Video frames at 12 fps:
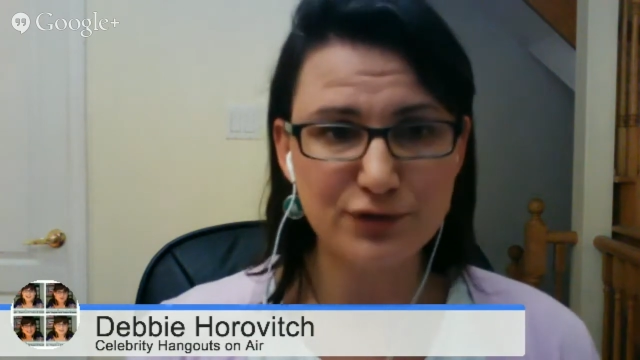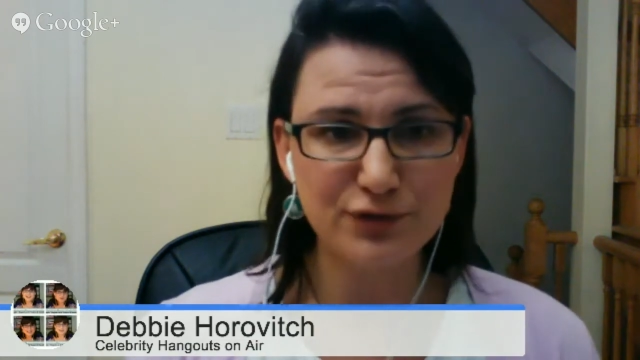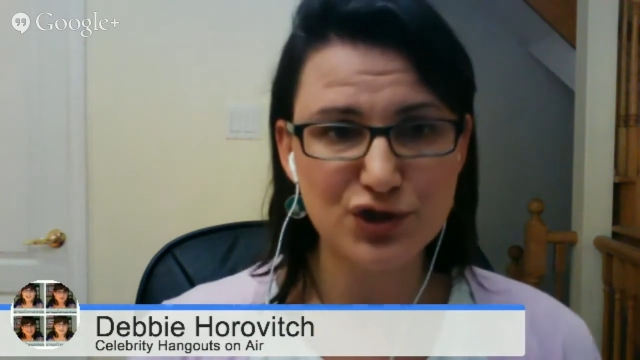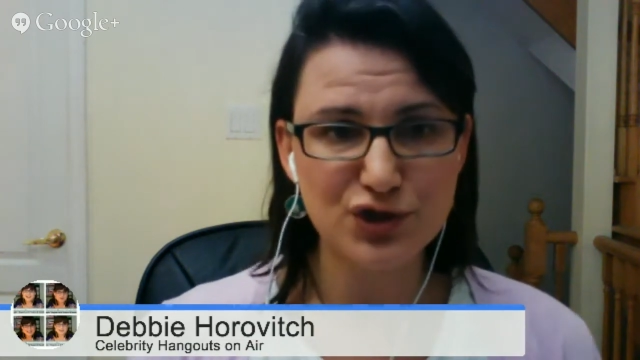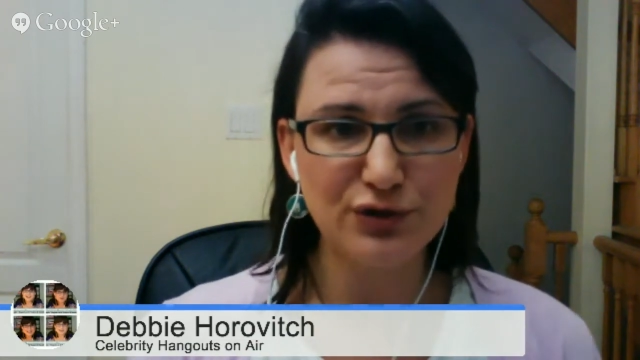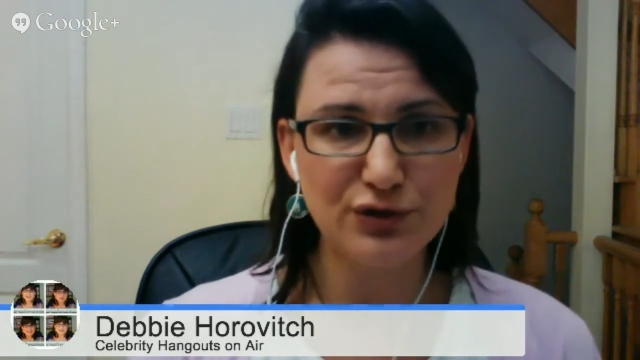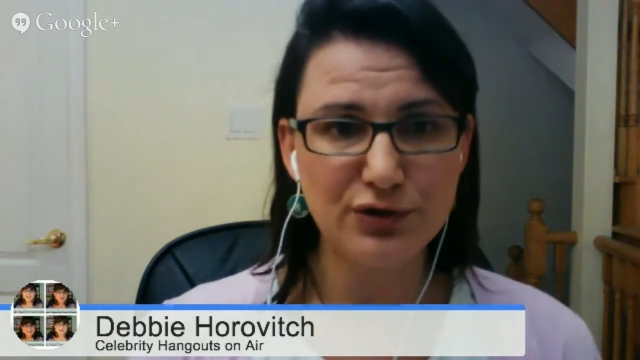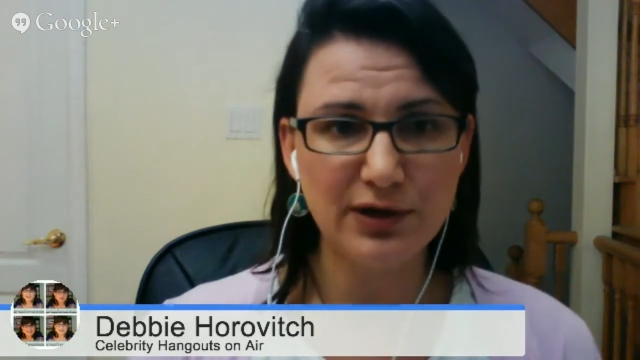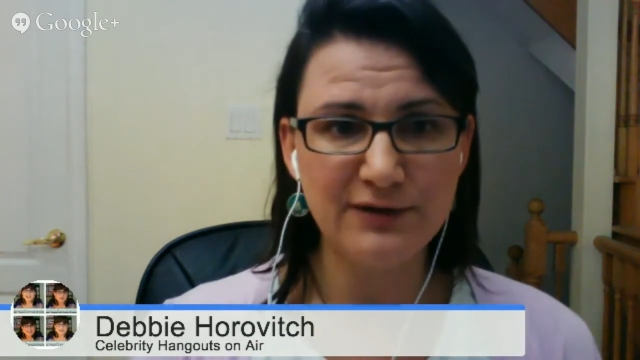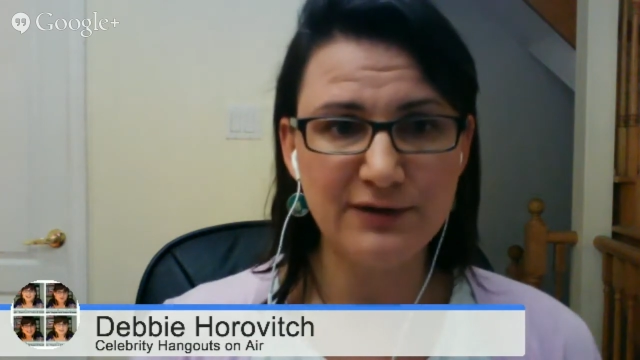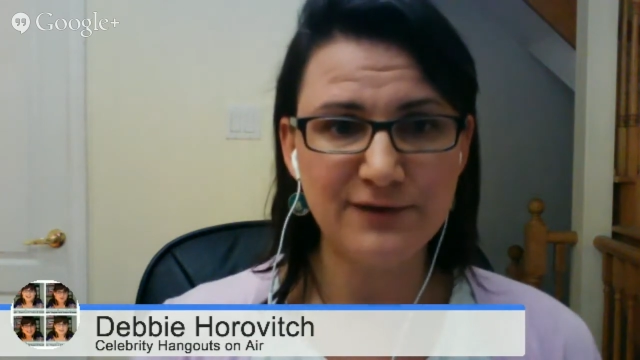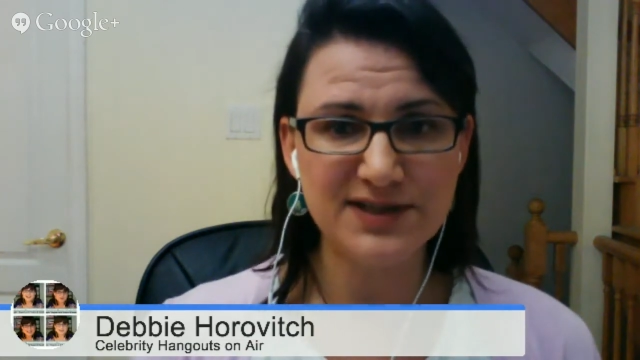return on
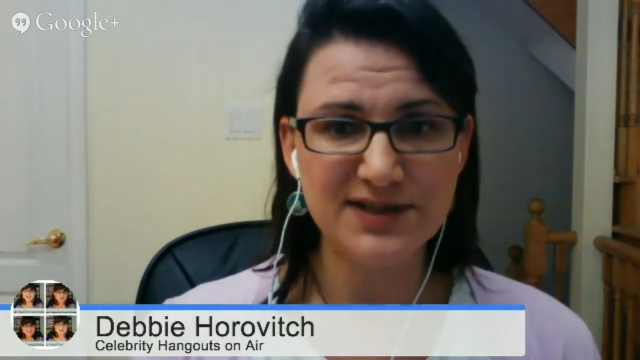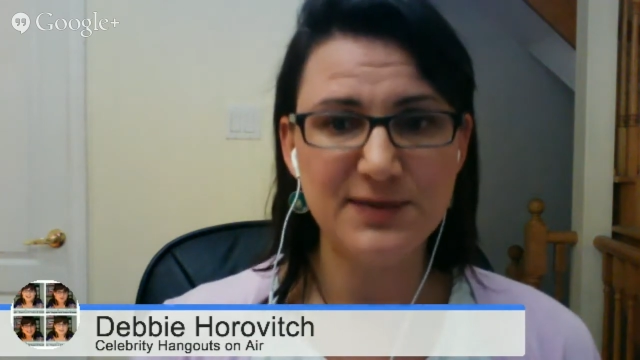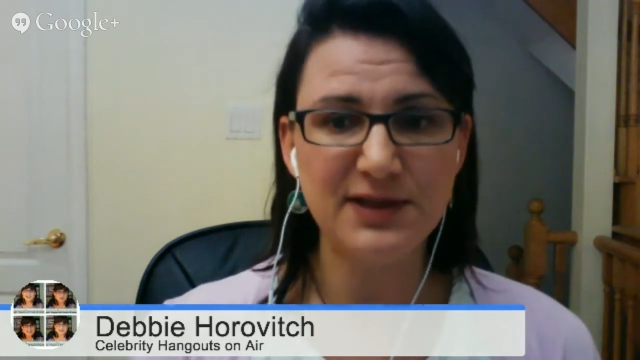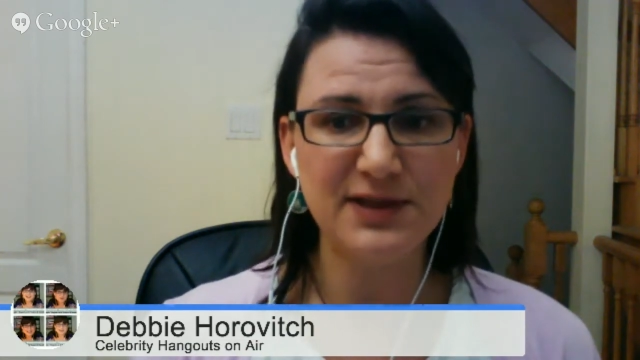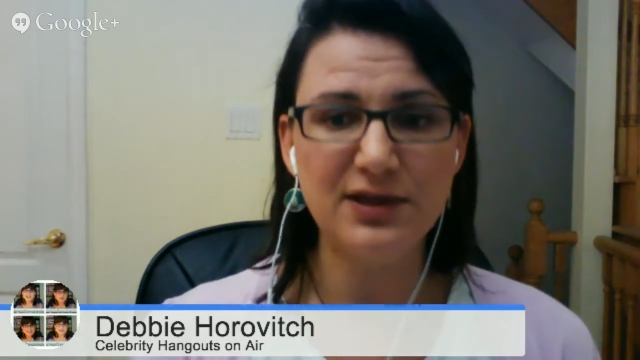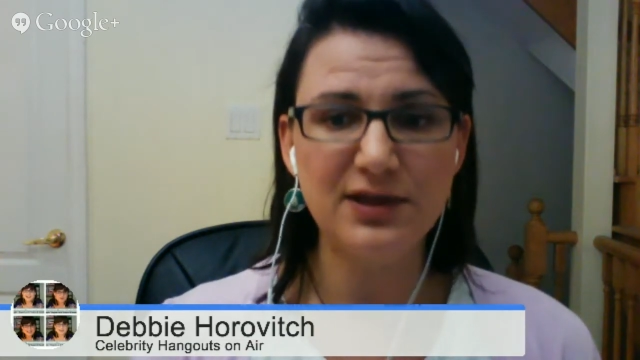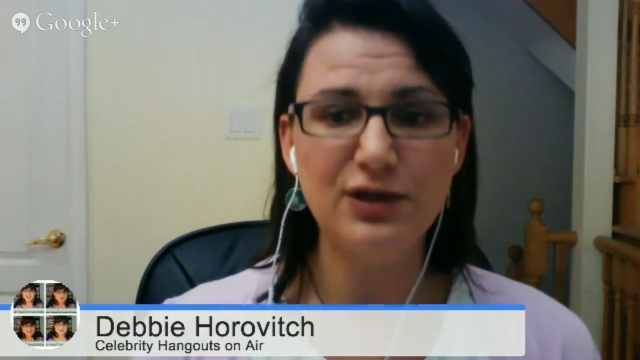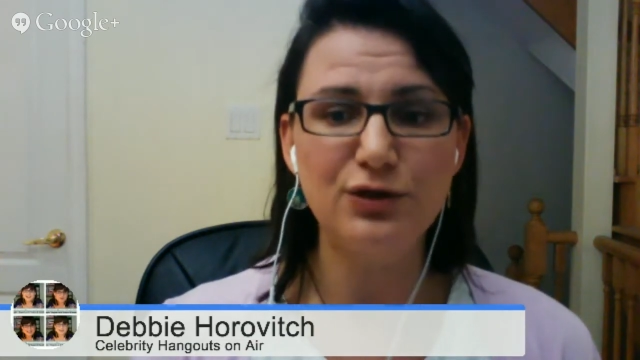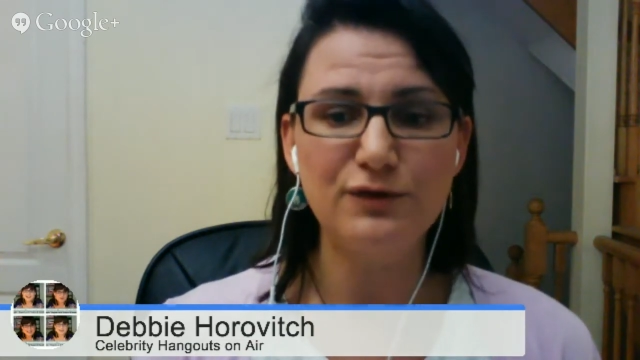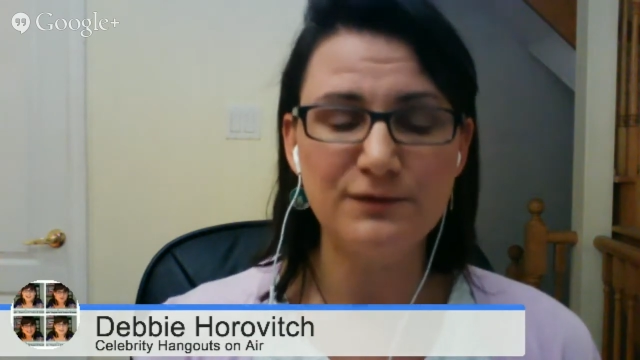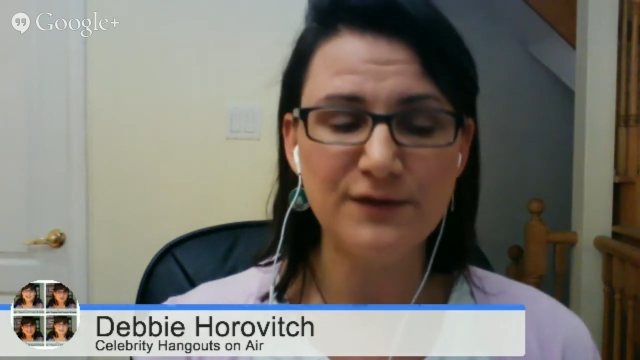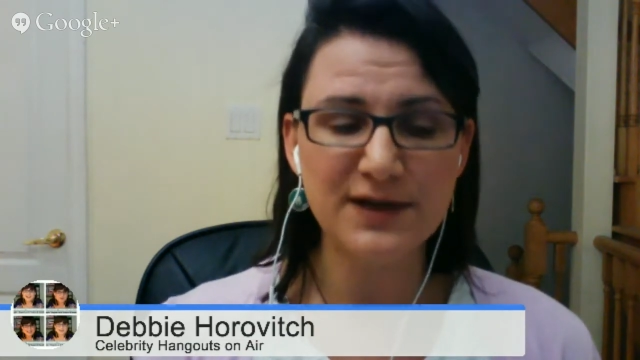investment, that you've
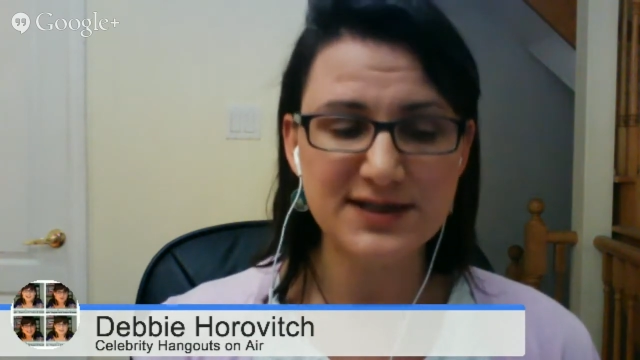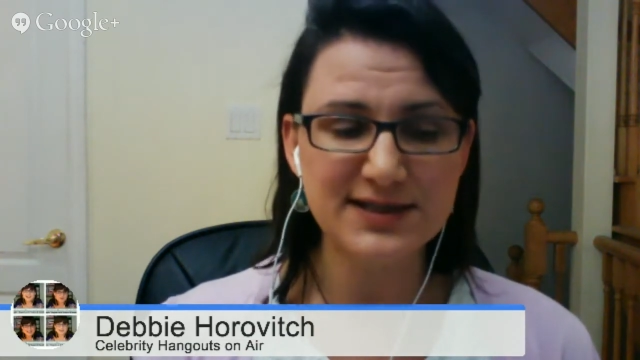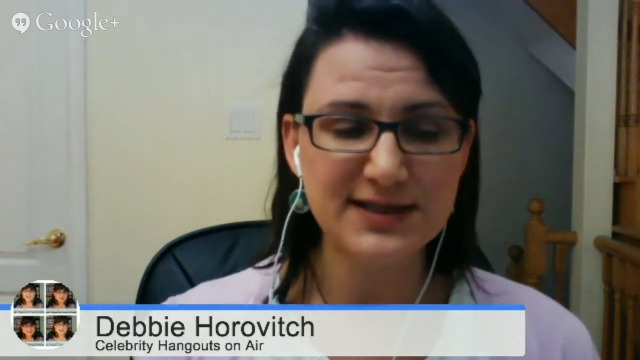invested